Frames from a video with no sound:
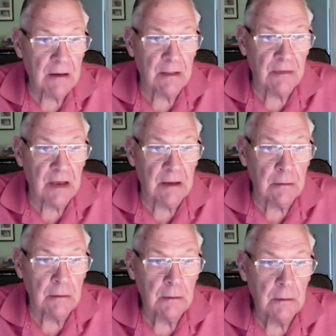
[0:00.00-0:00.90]
out of
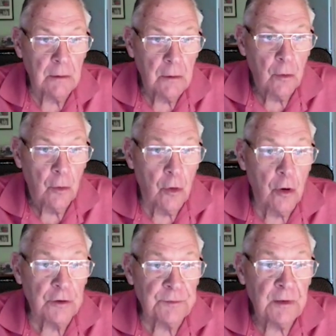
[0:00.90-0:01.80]
there
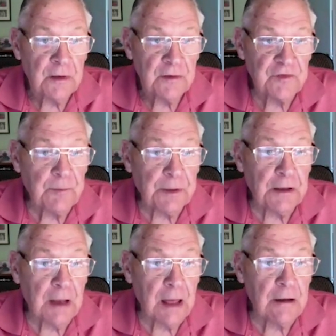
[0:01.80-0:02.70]
or
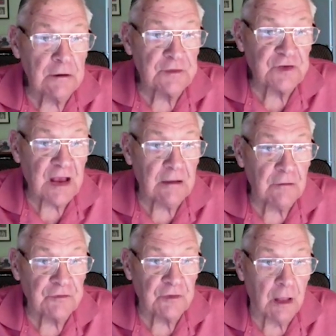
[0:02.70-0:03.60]
simply let her
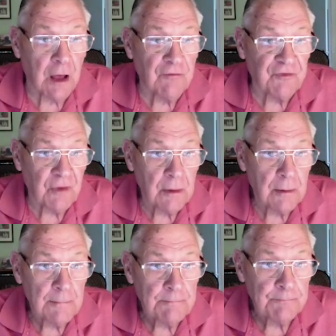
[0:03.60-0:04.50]
sails luff.
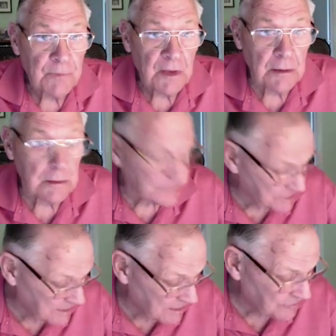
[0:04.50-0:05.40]

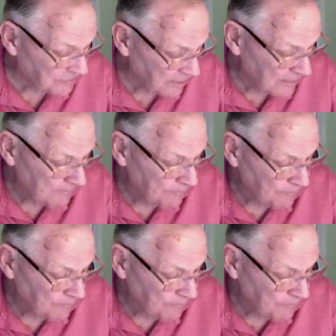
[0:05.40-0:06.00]
She is